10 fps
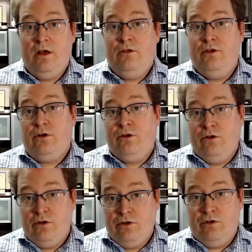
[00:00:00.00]
The
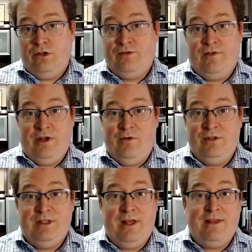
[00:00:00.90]
good news for you
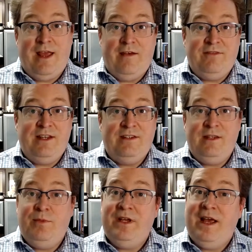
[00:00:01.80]
is that the
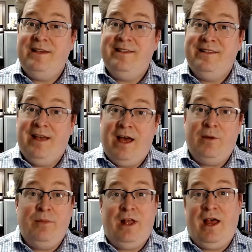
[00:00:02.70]
FDCPA does not
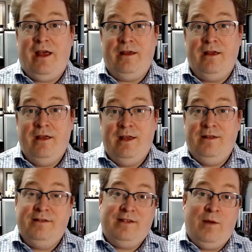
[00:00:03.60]
apply in
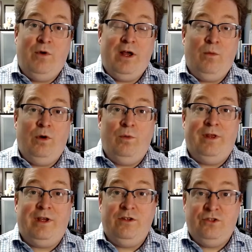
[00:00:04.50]
the same way it would with
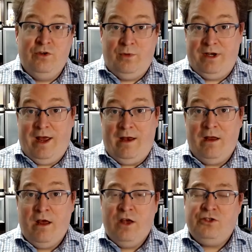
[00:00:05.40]
a consumer debt.
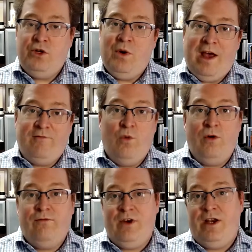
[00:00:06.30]
So you have more
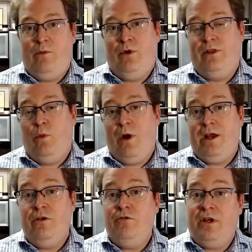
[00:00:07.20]
freedom with the way
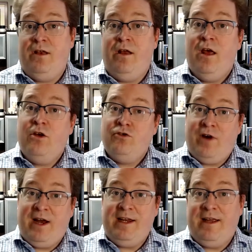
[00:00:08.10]
you can
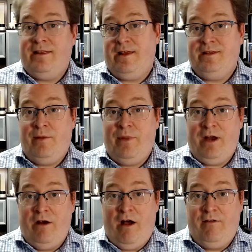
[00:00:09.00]
try to get that debt
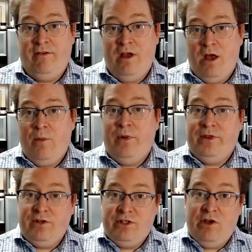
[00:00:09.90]
paid off. But
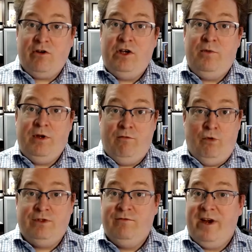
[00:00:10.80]
there's still going to be
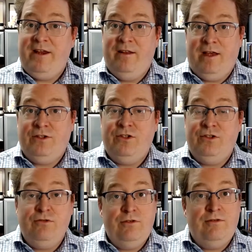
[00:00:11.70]
rules and regulations
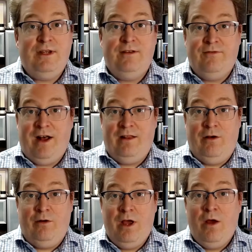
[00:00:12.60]
you do need to
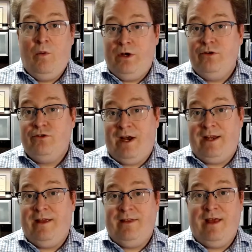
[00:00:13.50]
follow when you try to
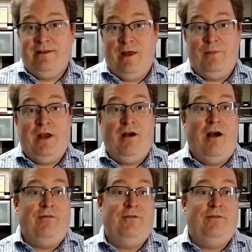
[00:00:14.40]
get that debt paid off.